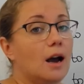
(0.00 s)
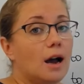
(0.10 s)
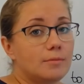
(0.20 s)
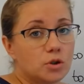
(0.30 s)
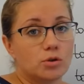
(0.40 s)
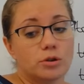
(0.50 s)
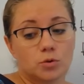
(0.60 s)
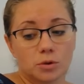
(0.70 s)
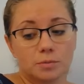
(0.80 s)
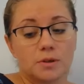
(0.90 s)
I'm sure it
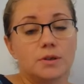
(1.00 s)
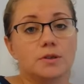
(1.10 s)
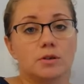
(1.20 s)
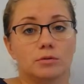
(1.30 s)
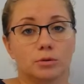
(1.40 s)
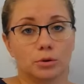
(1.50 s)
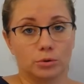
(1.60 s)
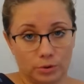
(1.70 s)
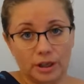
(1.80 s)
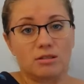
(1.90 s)
will be easier for
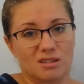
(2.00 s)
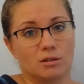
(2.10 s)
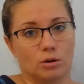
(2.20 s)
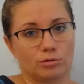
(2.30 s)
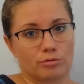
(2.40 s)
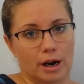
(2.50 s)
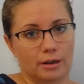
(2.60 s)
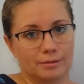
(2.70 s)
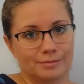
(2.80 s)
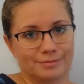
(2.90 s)
you in the long run.